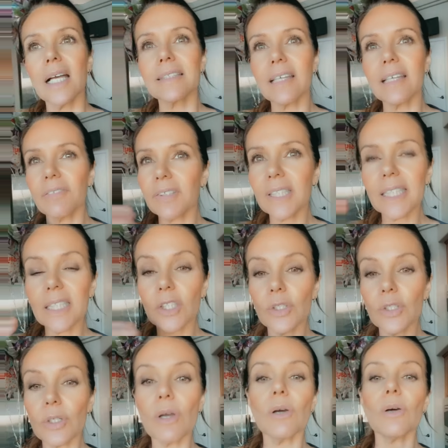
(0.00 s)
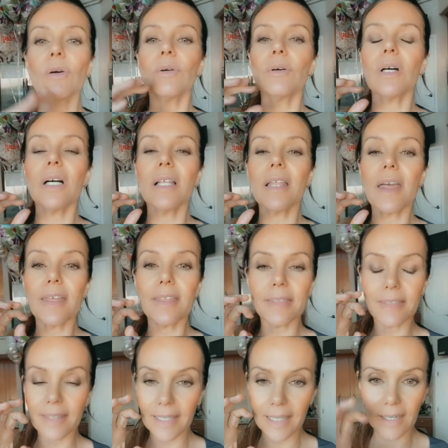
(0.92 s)
Definitely know
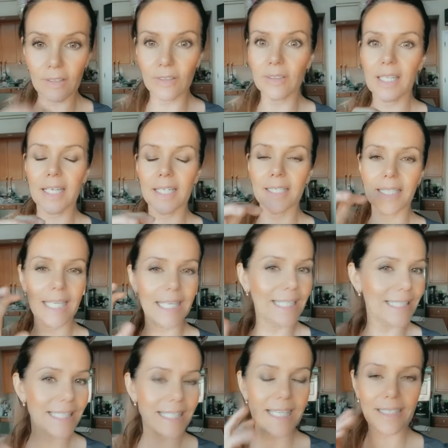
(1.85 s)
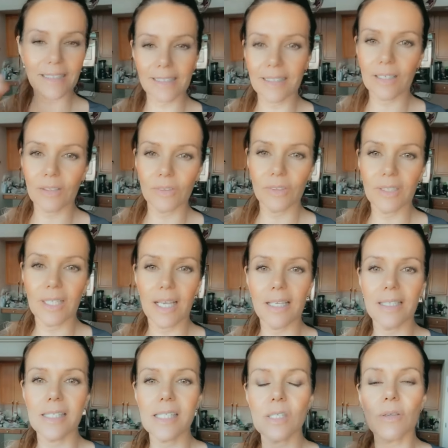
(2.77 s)
the airline inside and out, you
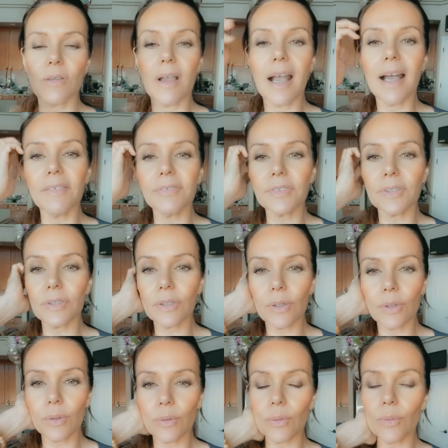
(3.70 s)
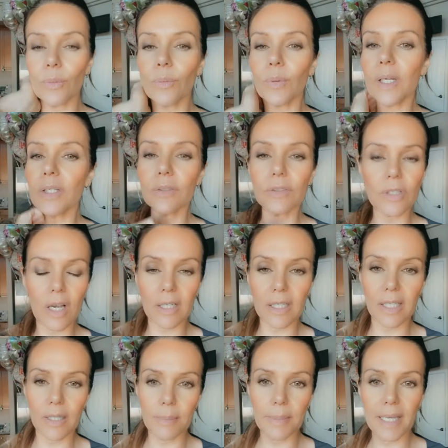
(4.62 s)
guys. You have to know what you're
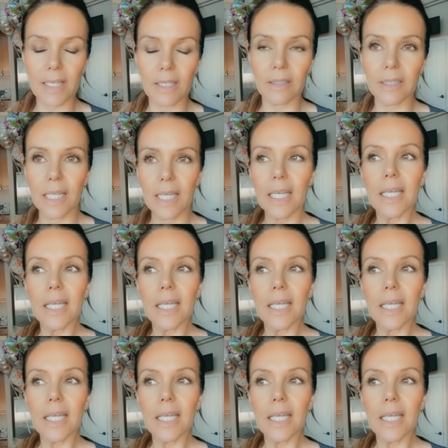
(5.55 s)
talking about.